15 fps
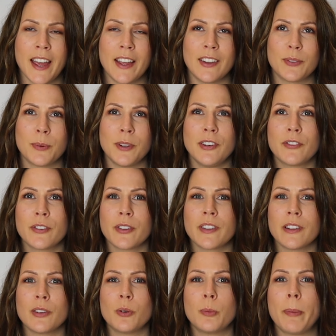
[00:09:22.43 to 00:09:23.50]
is when you've got
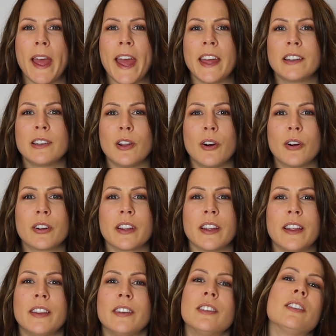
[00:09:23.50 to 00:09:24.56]
the little padlock
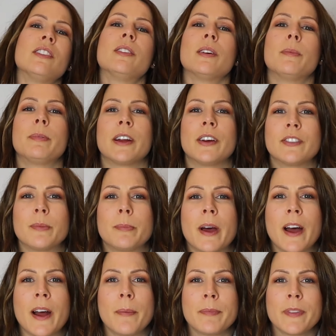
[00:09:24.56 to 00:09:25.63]
in the browser
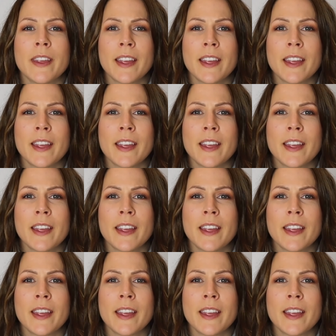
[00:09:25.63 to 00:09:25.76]
bar.